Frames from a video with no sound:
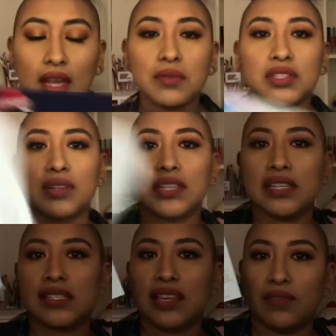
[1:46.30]
So it
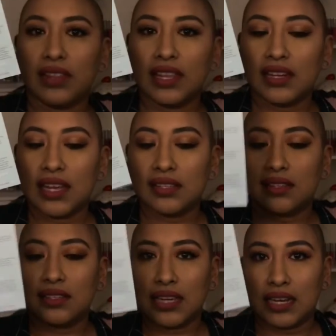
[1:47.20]
lists everything
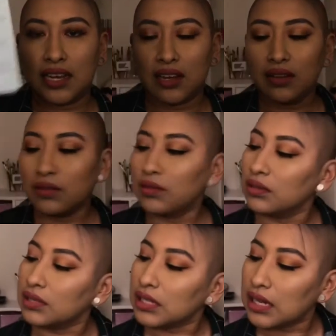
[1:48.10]
that's in here,
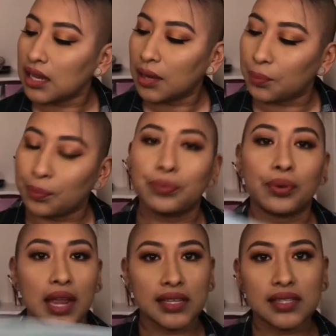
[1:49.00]
all the
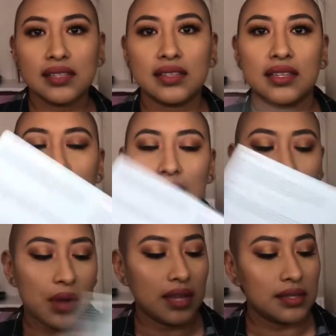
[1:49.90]
prices and the name
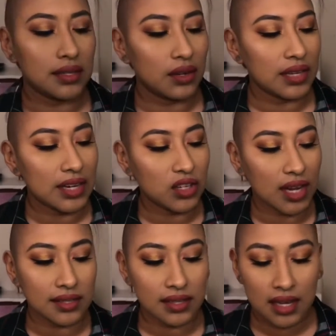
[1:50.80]
brands and all that
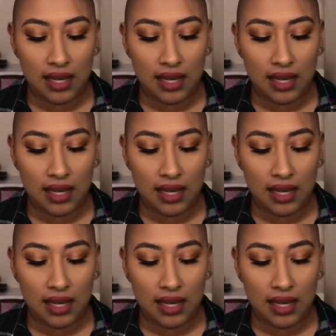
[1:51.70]
jazz.